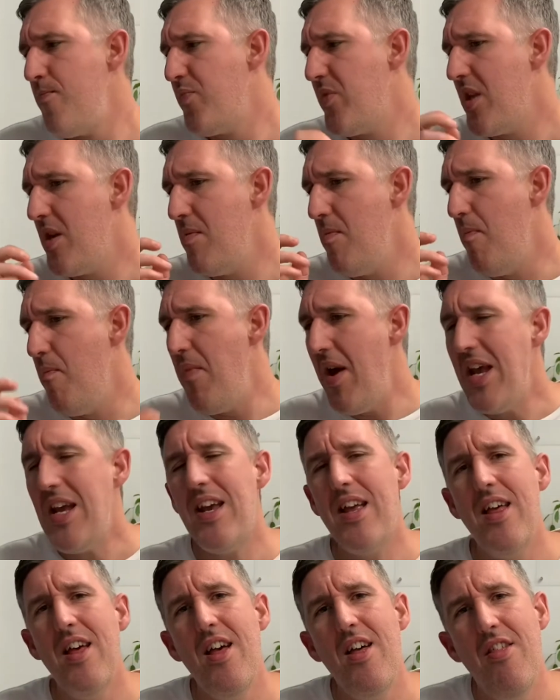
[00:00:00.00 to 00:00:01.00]
Make
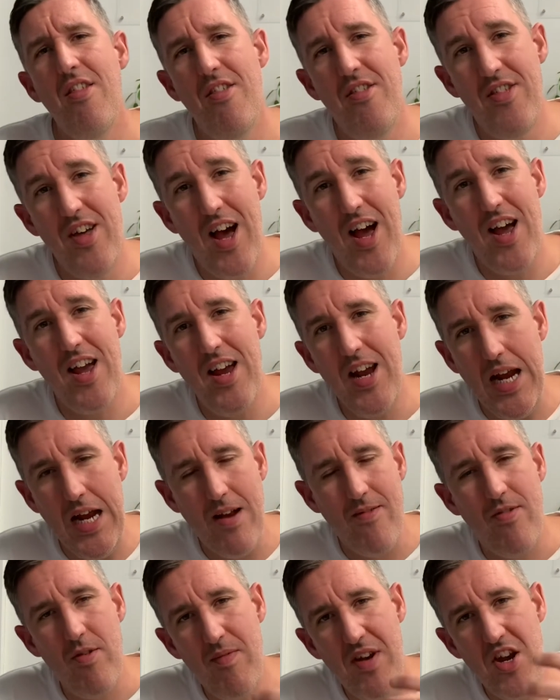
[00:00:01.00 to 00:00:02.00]
that
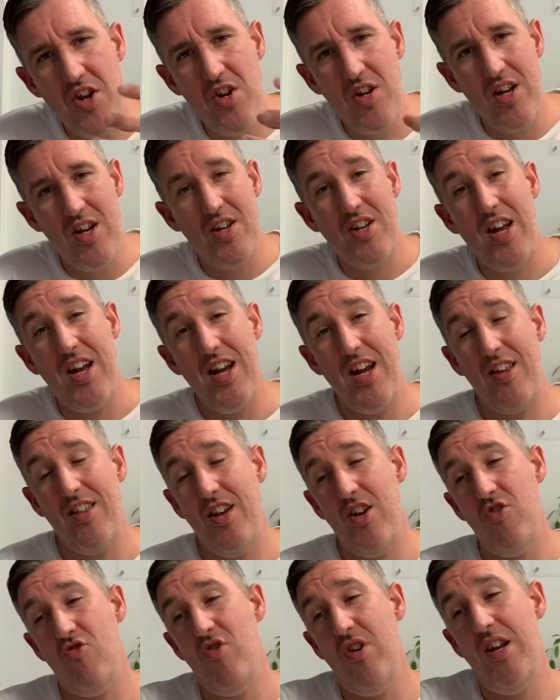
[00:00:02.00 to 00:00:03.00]
information and take that
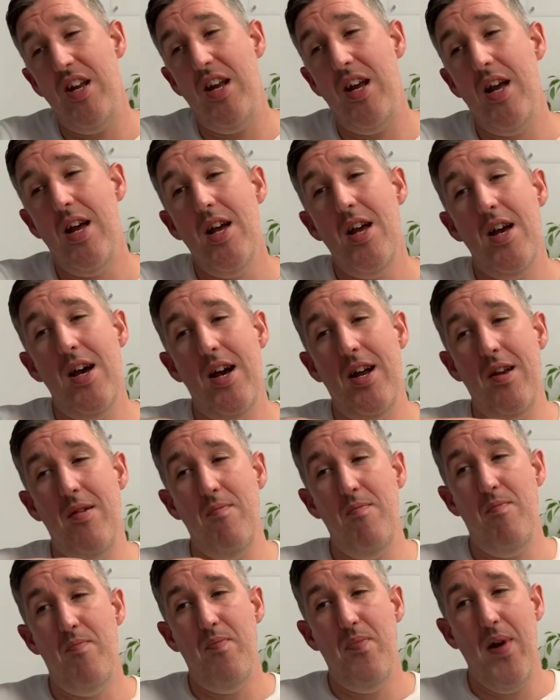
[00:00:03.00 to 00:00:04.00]
training and
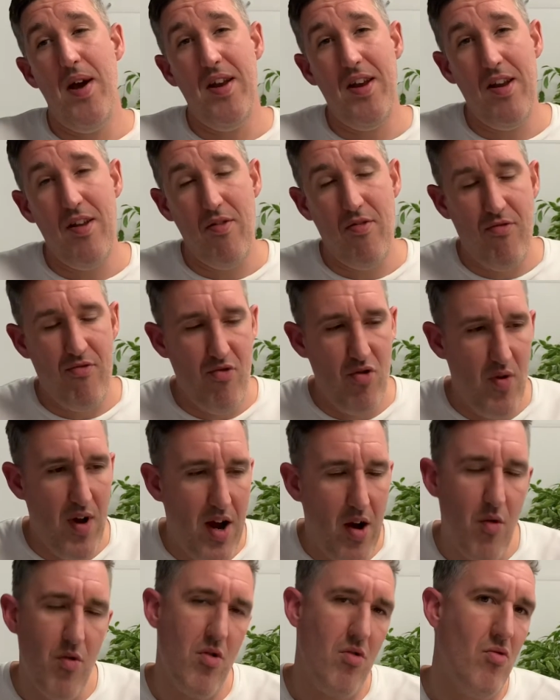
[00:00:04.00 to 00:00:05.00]
embed it throughout
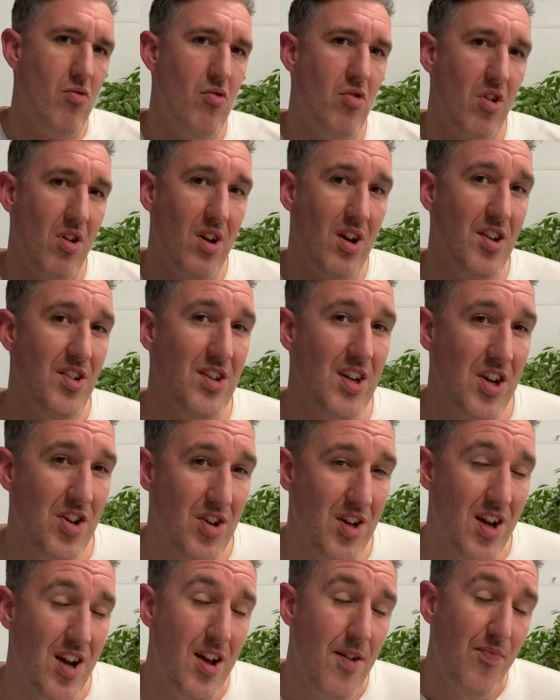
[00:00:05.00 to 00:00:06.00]
your organization,
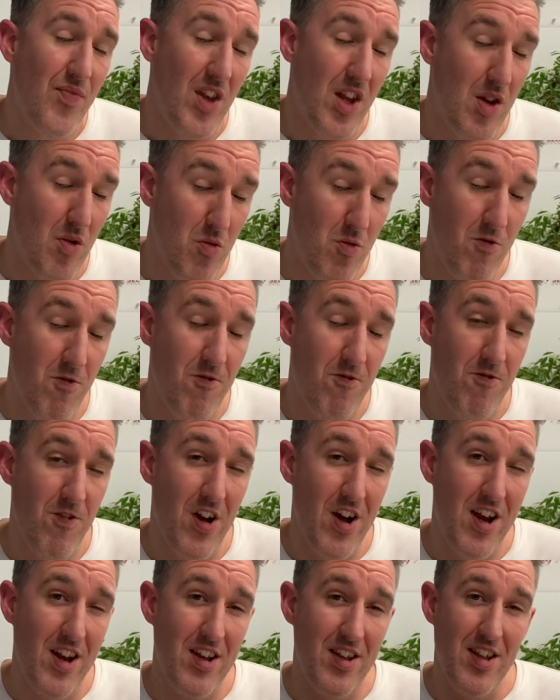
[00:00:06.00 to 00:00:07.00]
and you will
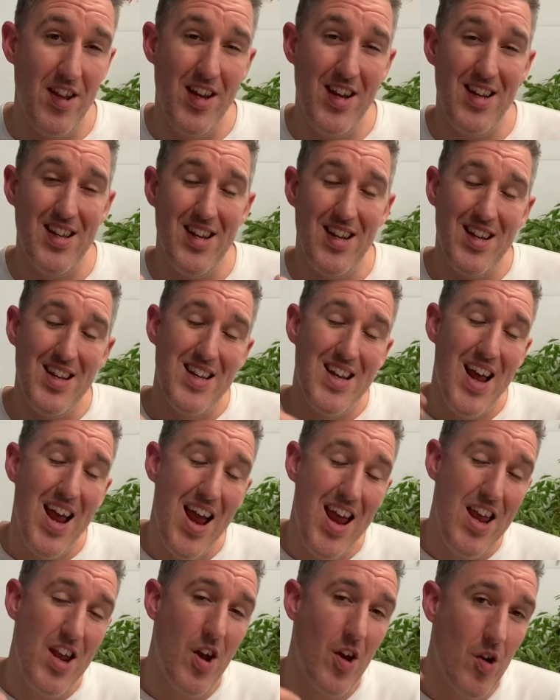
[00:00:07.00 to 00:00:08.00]
find that it's
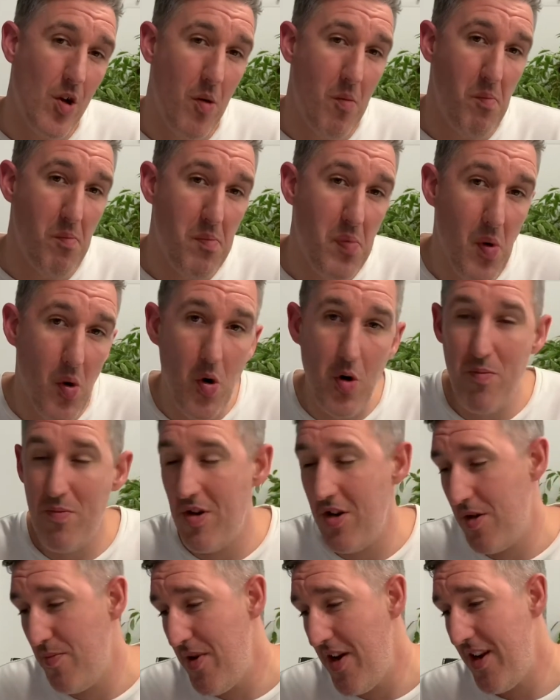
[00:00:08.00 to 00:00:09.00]
taken on board much
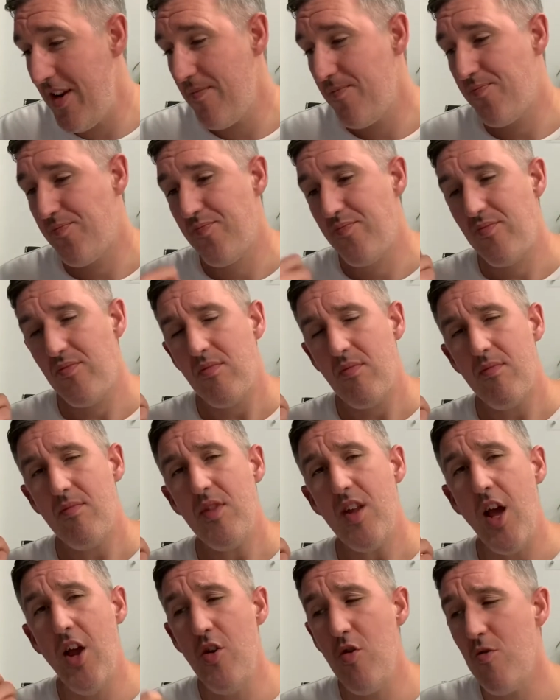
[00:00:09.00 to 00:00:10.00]
better, and
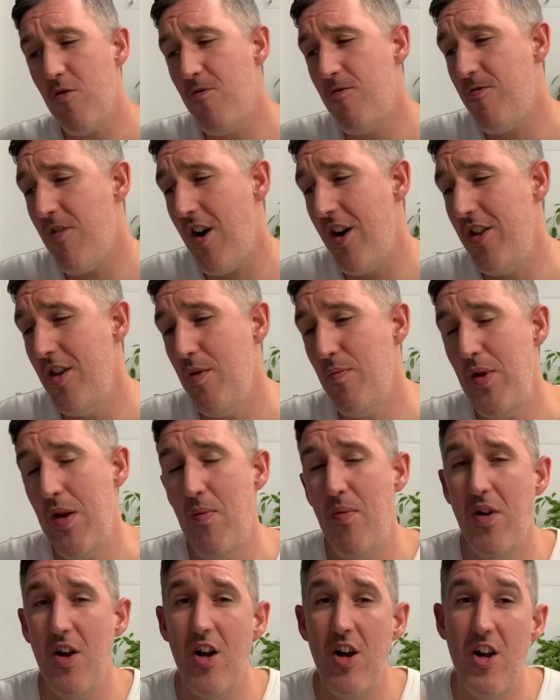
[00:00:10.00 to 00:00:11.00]
you'll find that people
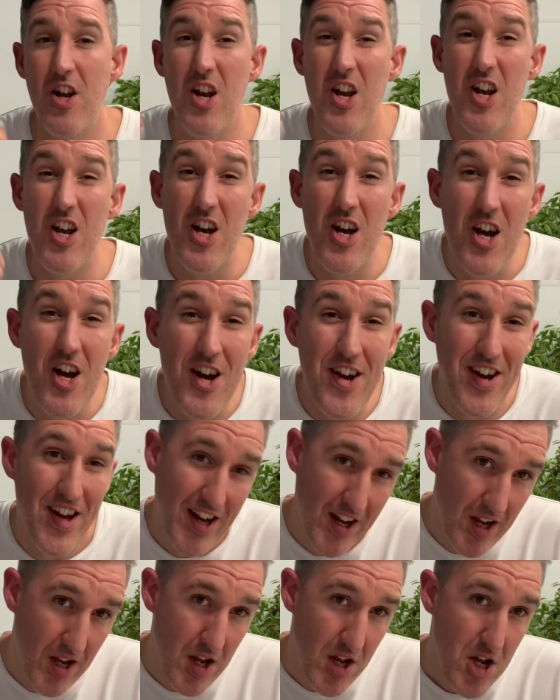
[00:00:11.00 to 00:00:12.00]
are learning
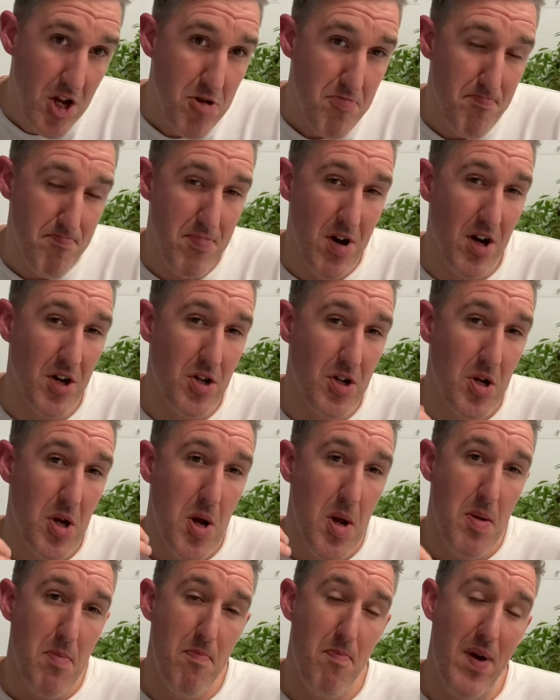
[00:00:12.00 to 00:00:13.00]
much
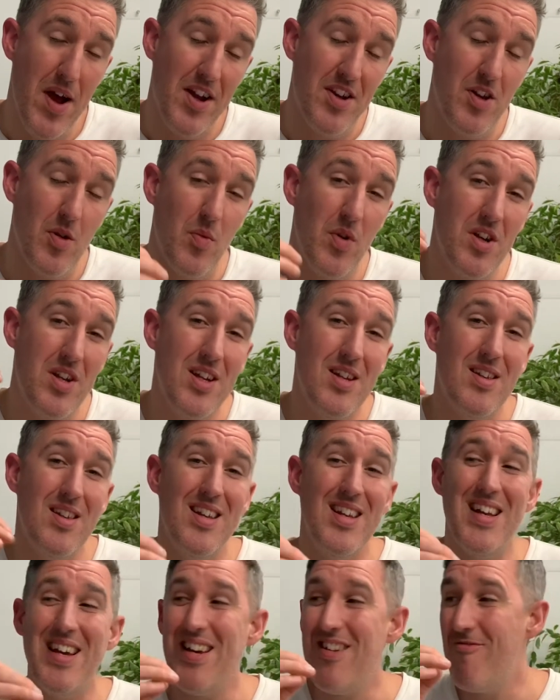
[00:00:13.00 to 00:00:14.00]
better, which is
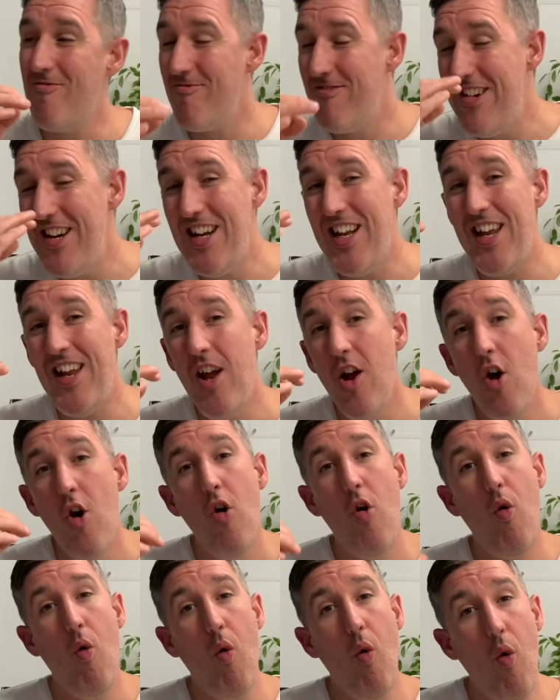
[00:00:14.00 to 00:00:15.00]
really
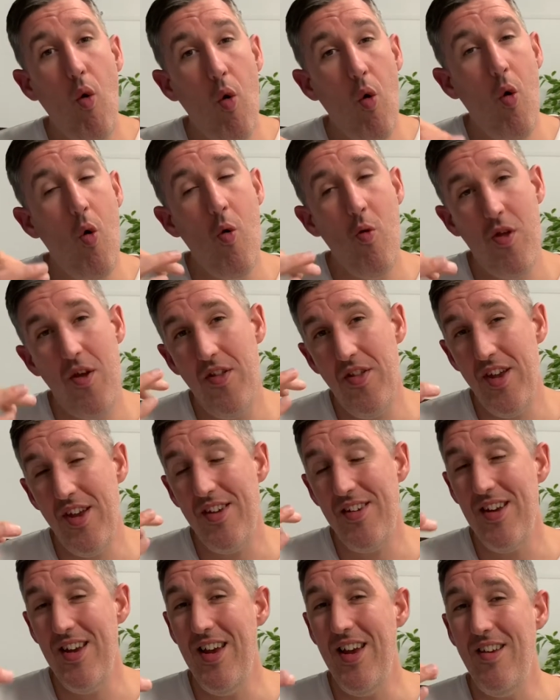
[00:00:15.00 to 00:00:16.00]
all that this
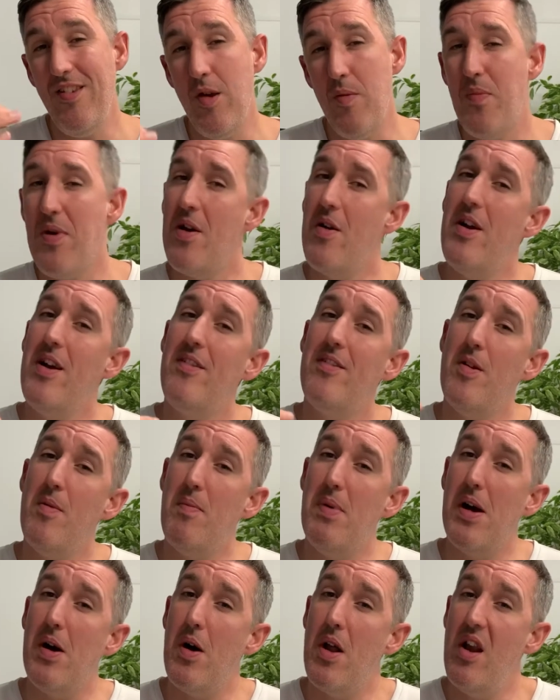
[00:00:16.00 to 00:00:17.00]
is about. It's
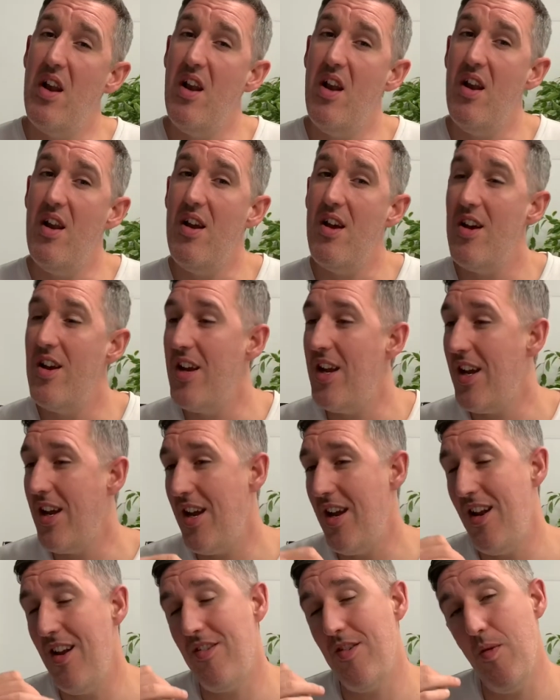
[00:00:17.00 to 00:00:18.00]
about learning and
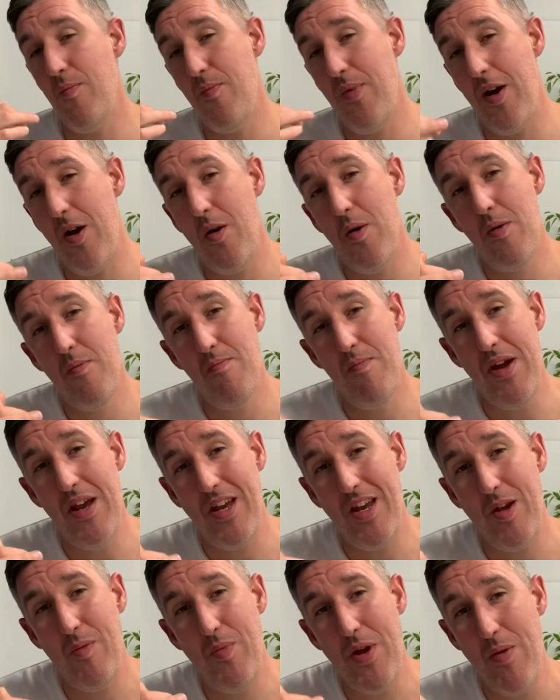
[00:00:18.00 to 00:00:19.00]
it's about making
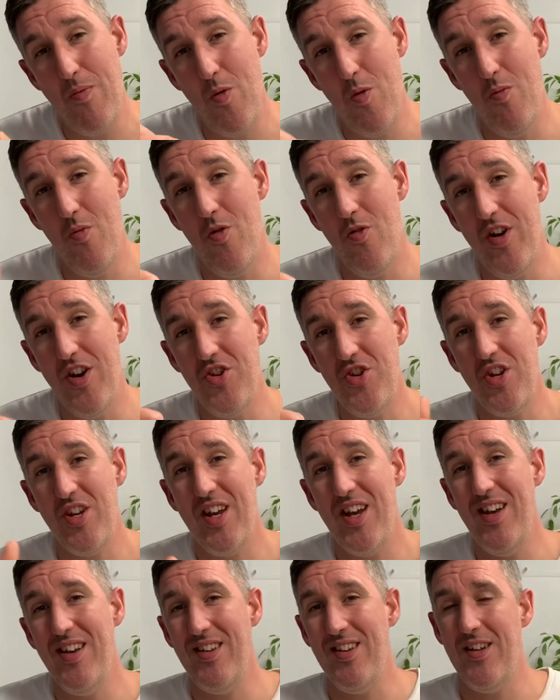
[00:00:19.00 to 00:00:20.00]
people more
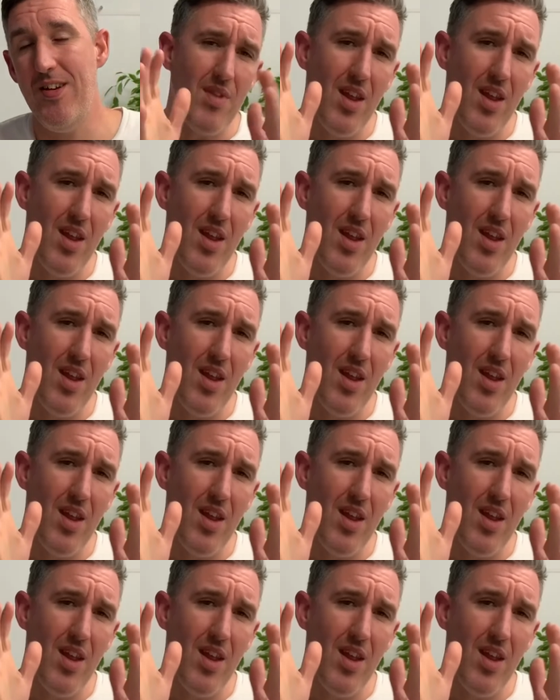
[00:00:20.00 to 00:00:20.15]
educated.